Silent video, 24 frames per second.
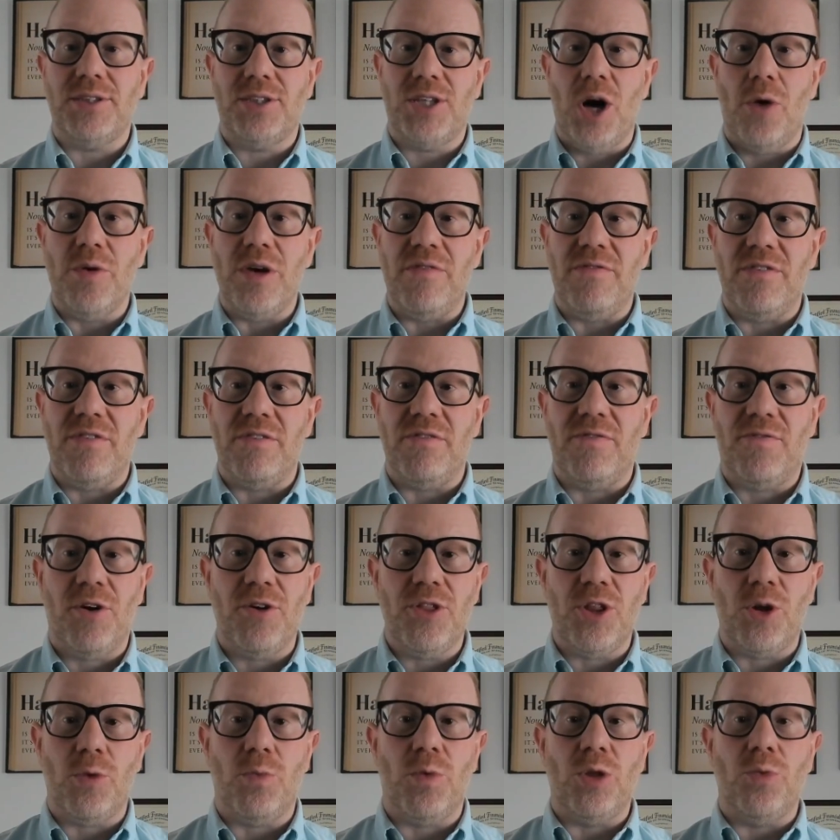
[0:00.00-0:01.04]
go even
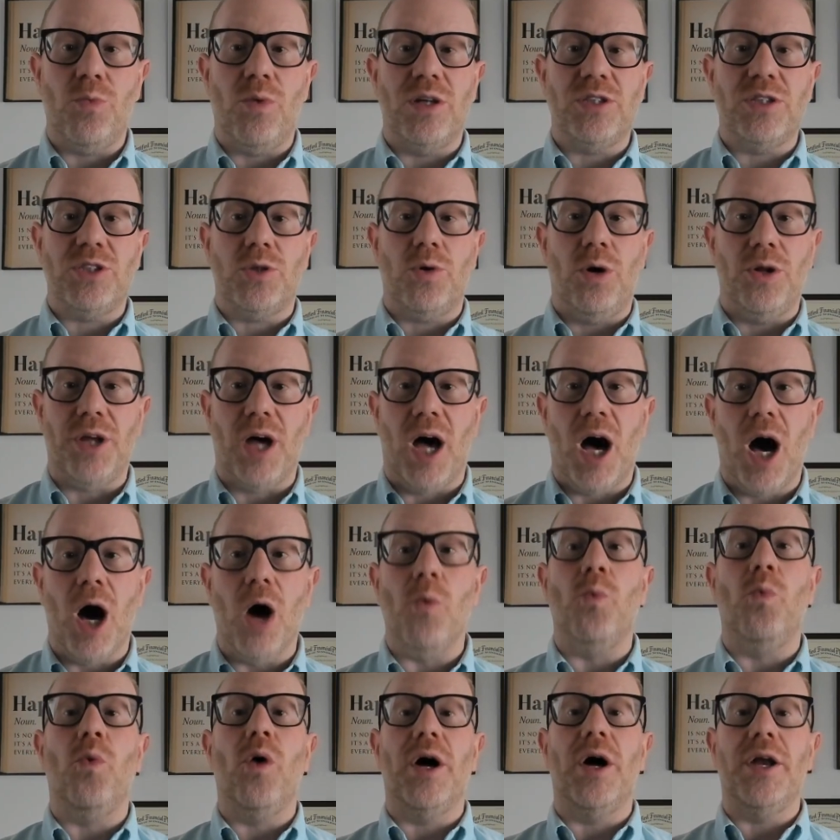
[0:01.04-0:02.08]
further with what's called a
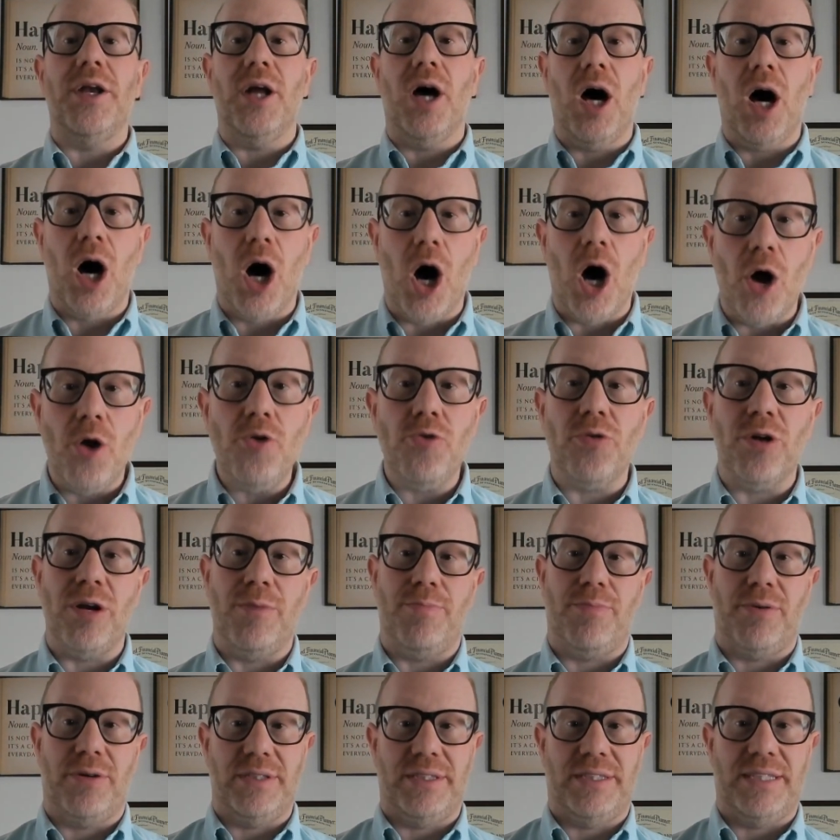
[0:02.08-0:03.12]

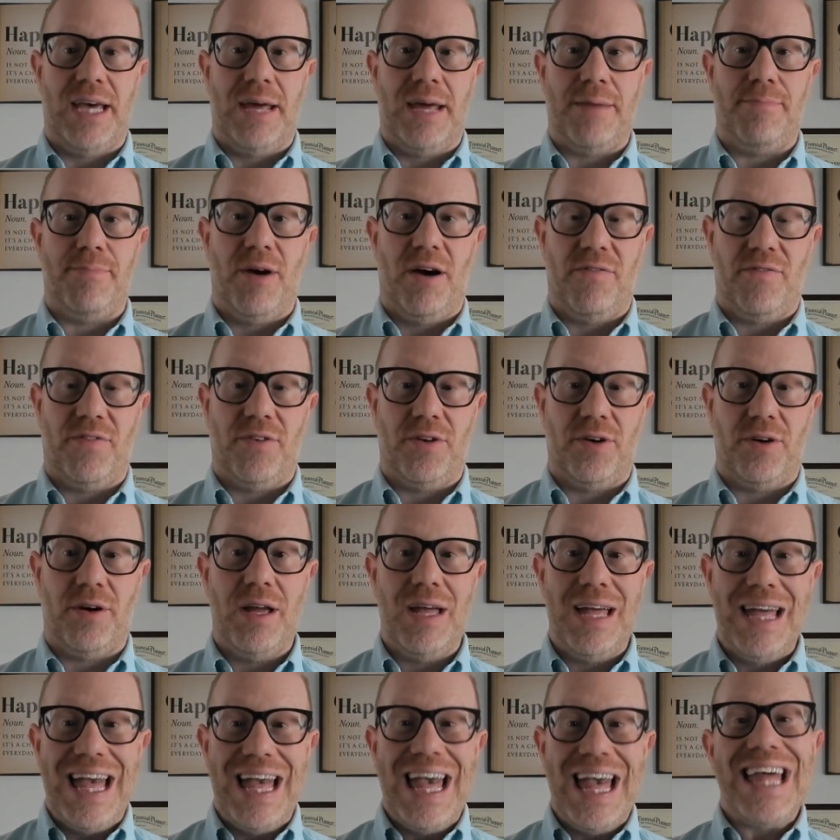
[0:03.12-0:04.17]
100% buffer.
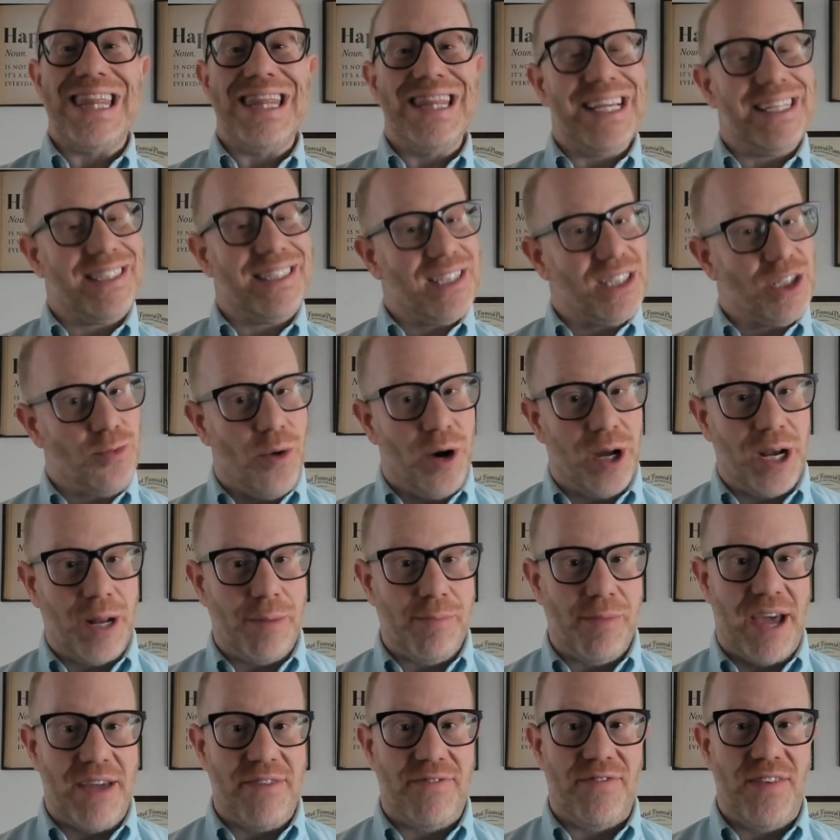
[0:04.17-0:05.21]
This is one of
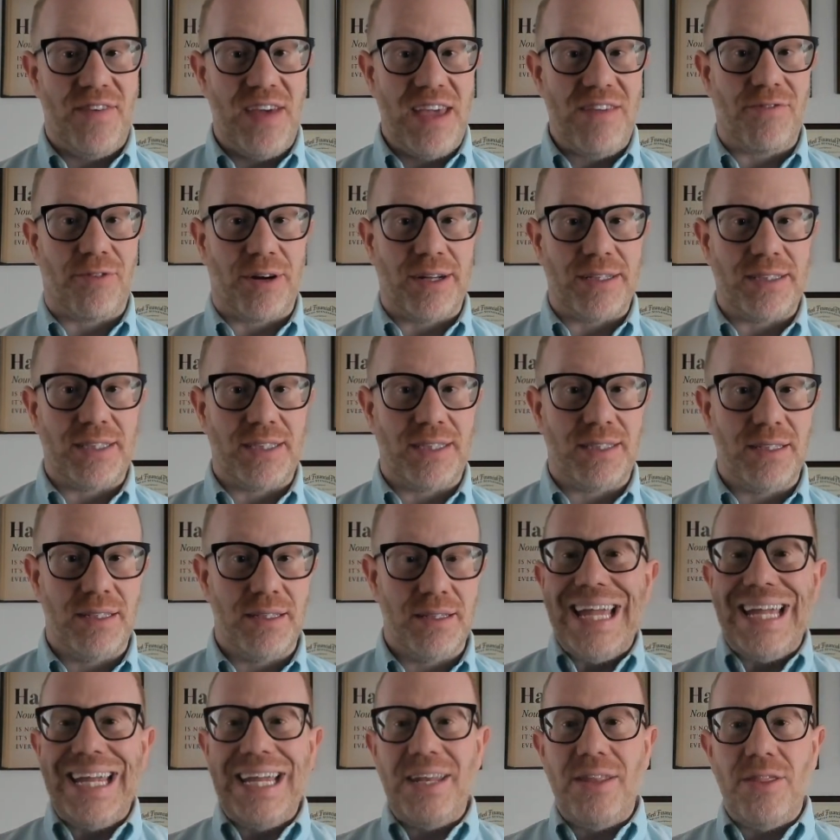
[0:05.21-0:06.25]
my favorites.
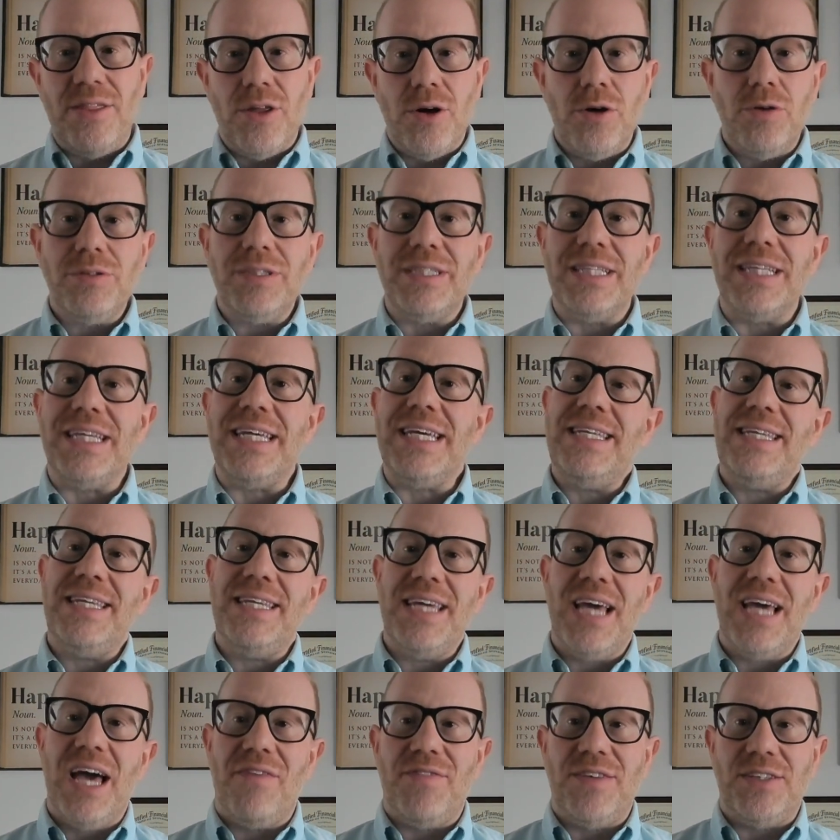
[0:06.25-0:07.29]
In those, the
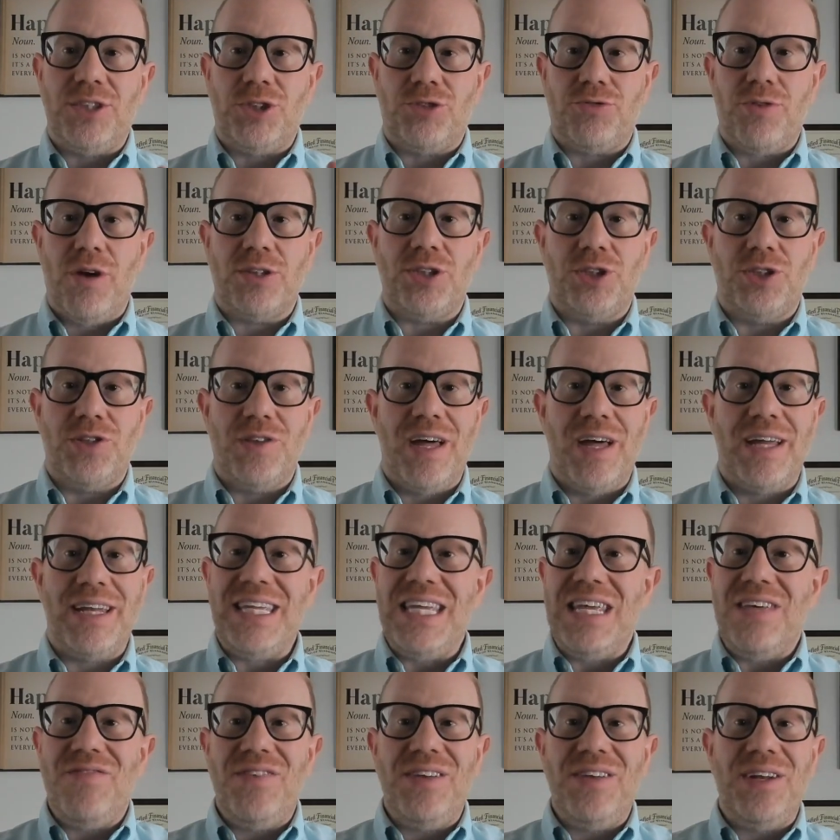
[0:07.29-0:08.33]
ETF is structured so that
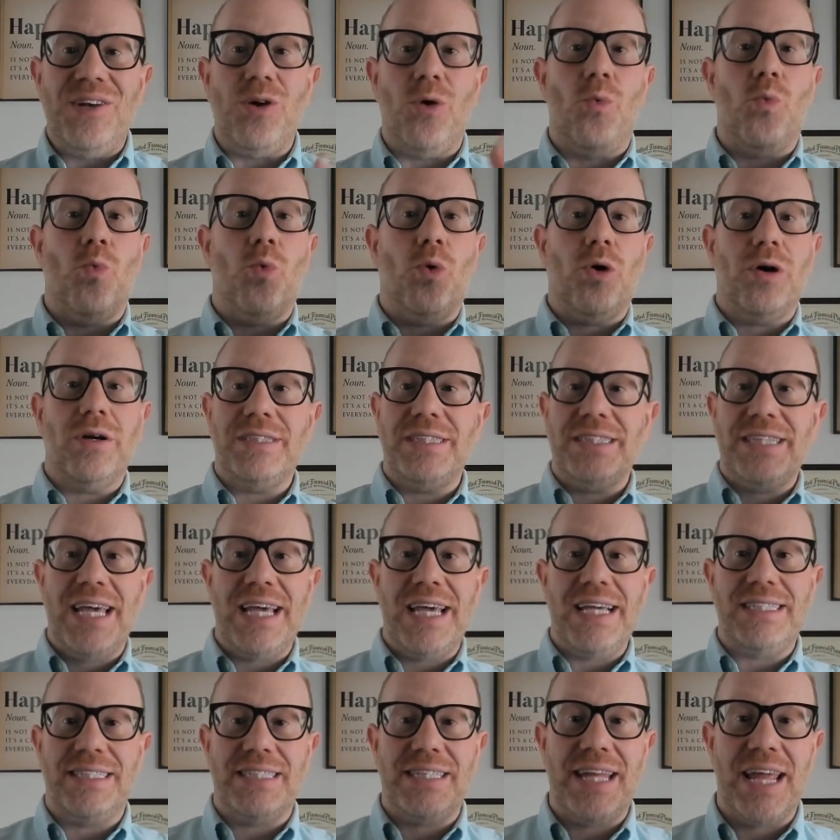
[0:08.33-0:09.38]
even in a
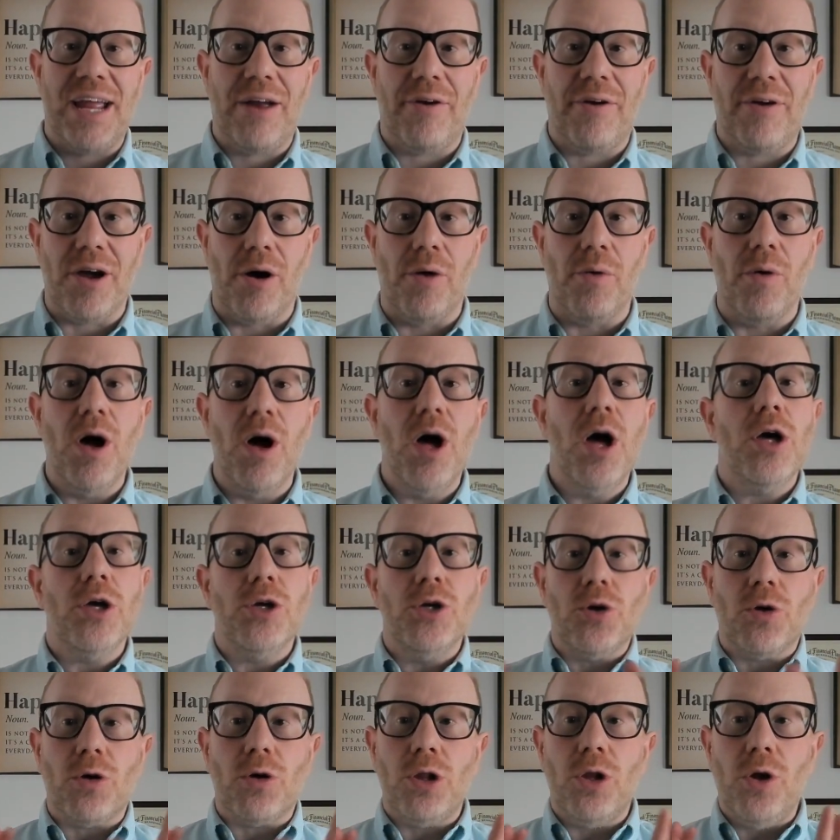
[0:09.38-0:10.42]
worst-case scenario,
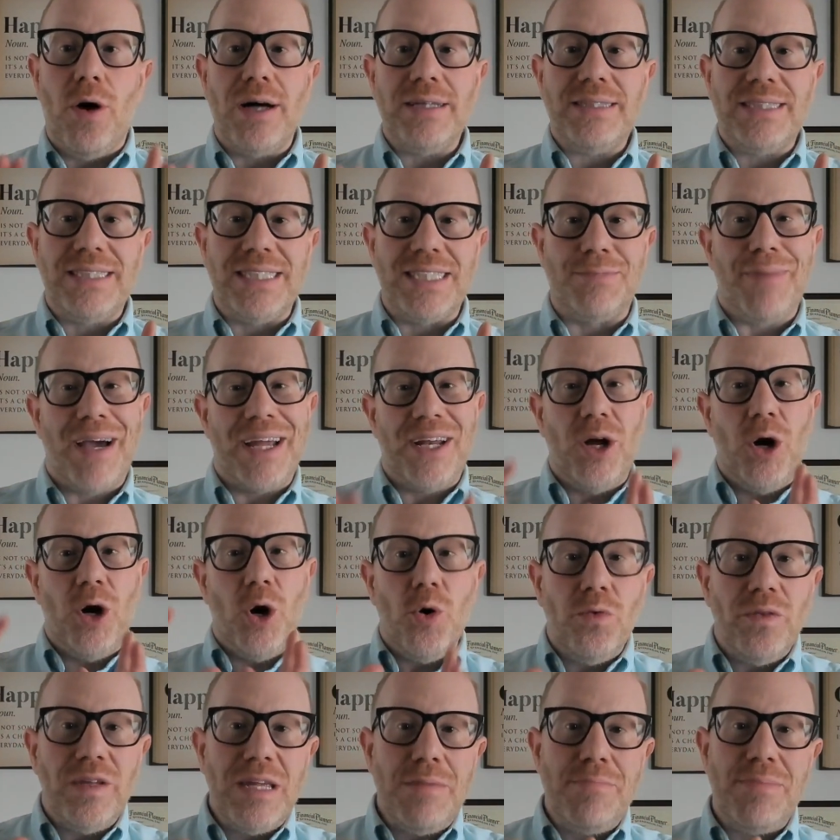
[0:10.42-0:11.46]
Your losses might
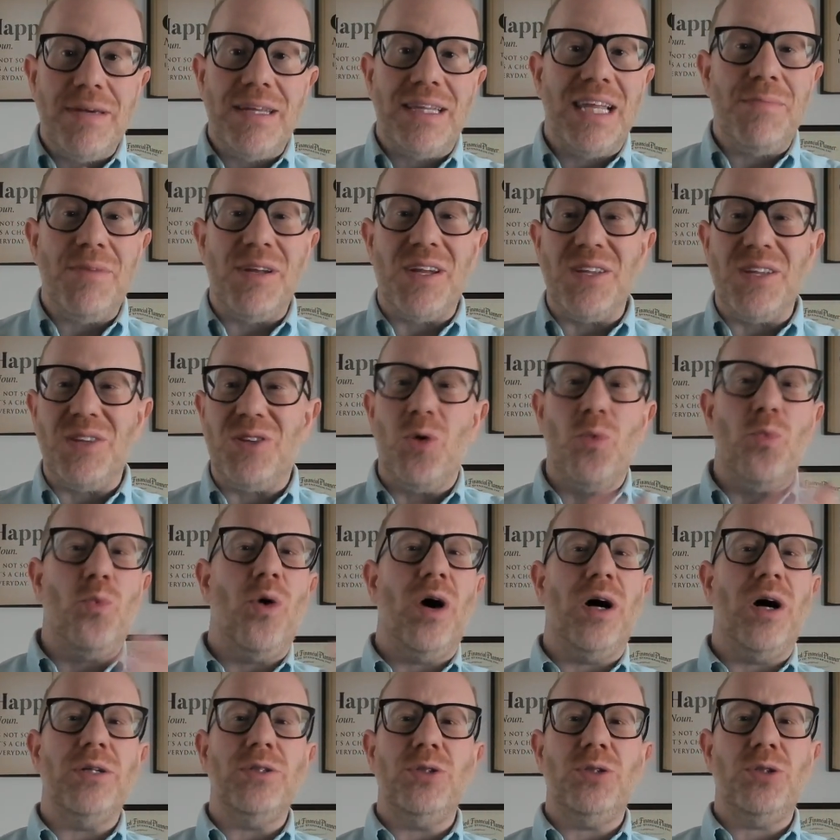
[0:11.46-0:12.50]
only be limited to
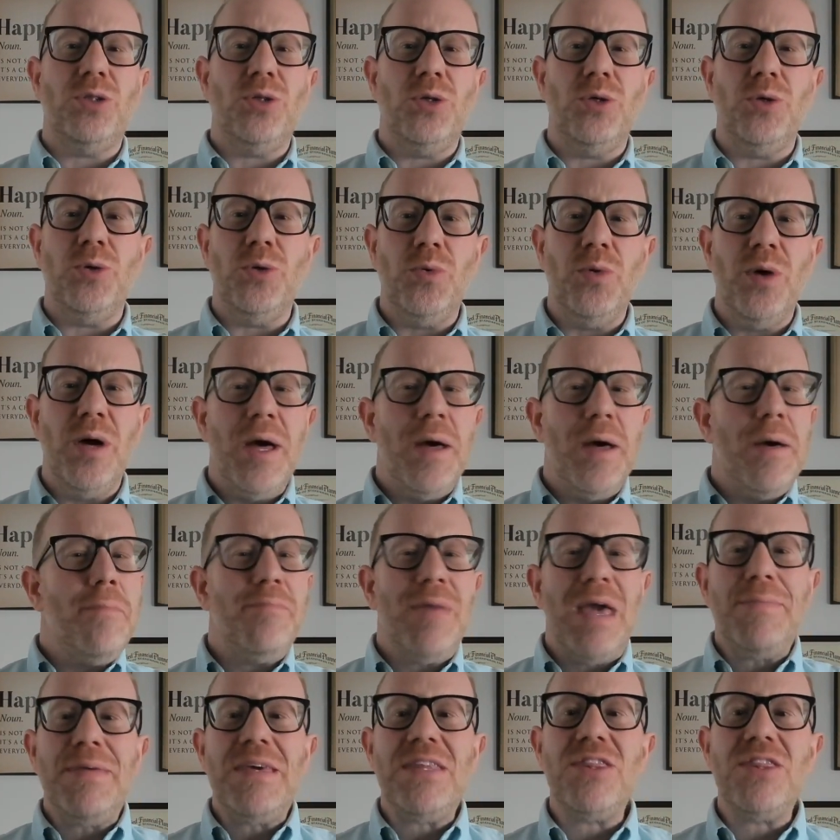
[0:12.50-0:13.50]
1, 2, maybe